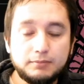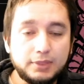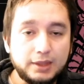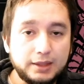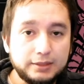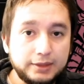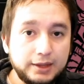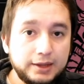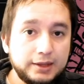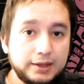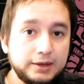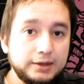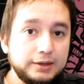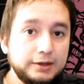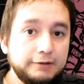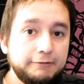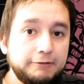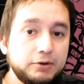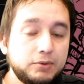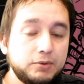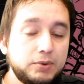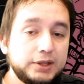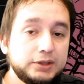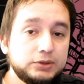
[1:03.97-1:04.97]
Then if
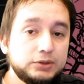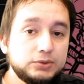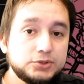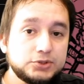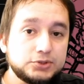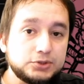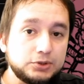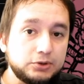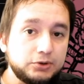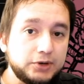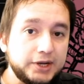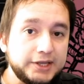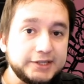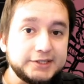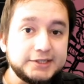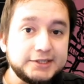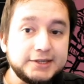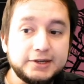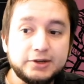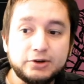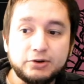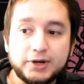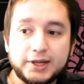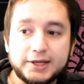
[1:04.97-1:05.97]
you want to store and
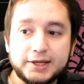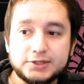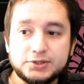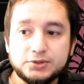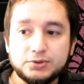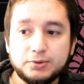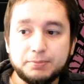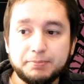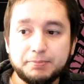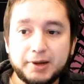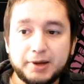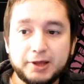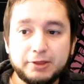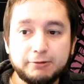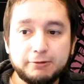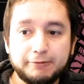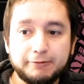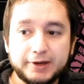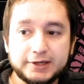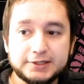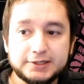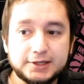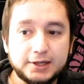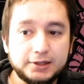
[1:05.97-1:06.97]
synchronize your Path of
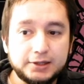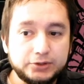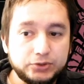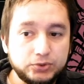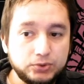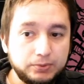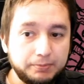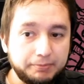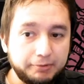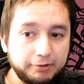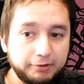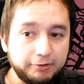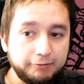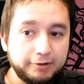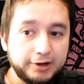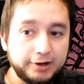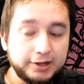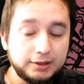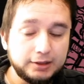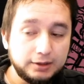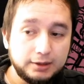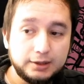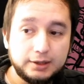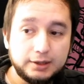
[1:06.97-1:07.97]
Exile 2
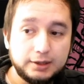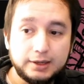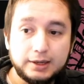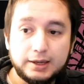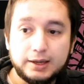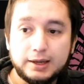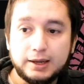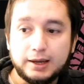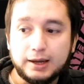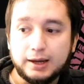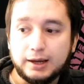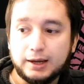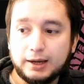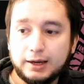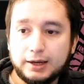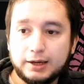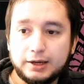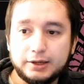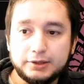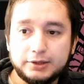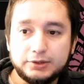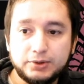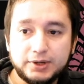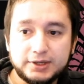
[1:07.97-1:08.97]
profile,
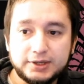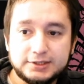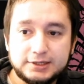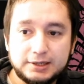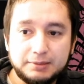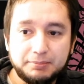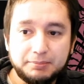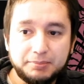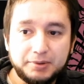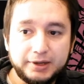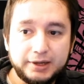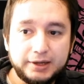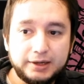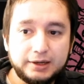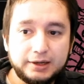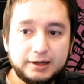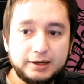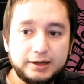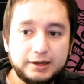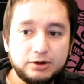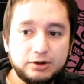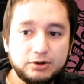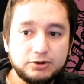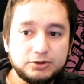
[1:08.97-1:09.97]
you can simply
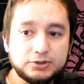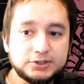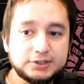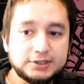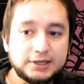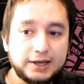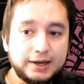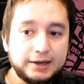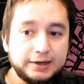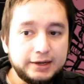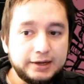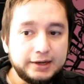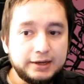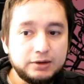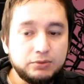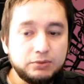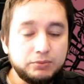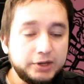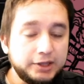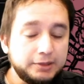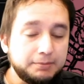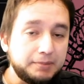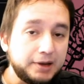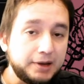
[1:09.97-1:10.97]
click on sign in
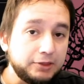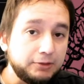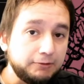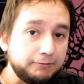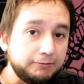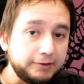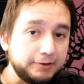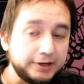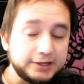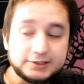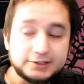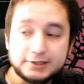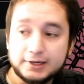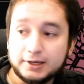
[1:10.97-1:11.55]
with Path of Exile.